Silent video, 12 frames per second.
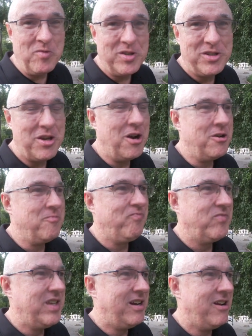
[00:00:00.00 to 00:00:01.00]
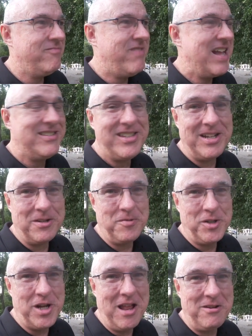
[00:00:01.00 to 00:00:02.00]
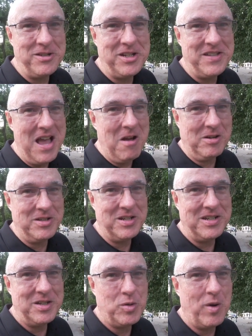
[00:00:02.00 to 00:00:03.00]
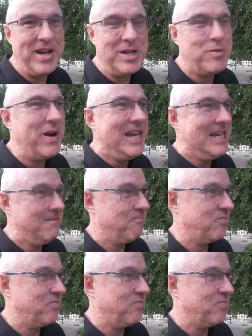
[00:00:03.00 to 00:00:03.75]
So that's it. Challenge is out. 2020,